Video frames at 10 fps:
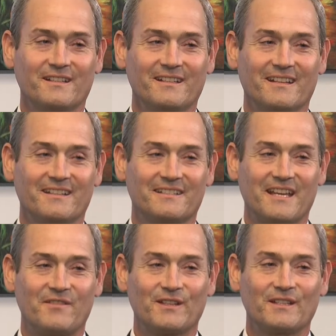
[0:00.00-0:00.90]
And
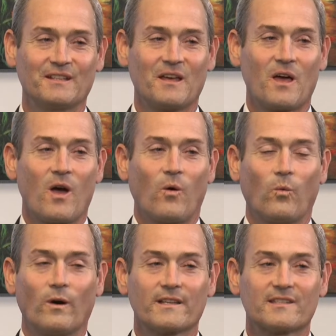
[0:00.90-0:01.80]
David,
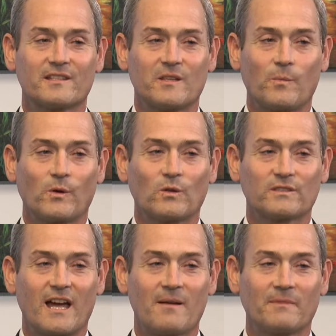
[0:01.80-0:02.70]
what is the typical
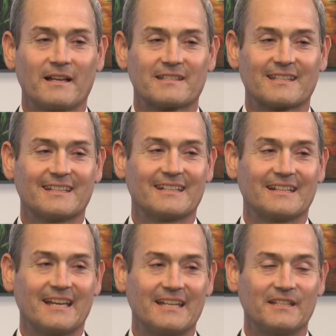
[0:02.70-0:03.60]
timeline to get an
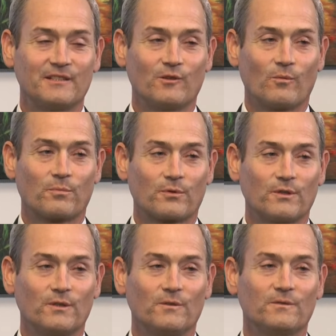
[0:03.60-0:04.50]
ADU
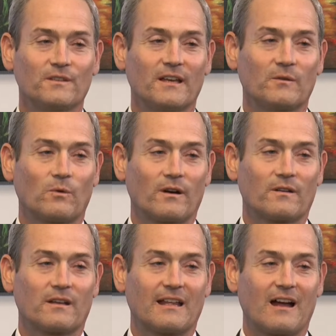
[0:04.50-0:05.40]
approved, and what
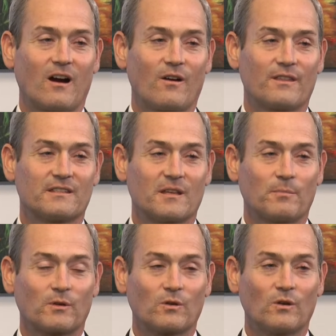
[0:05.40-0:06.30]
are the
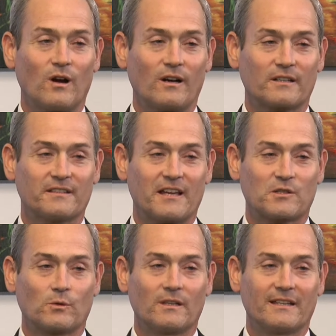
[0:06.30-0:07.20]
typical
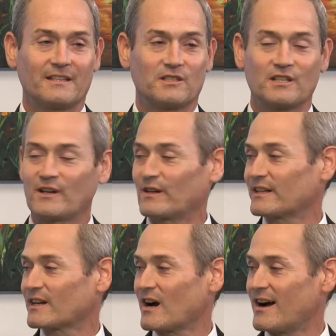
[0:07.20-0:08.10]
architectural
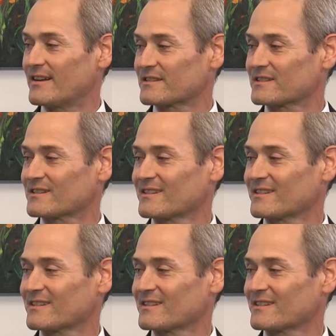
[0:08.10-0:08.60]
engineering costs?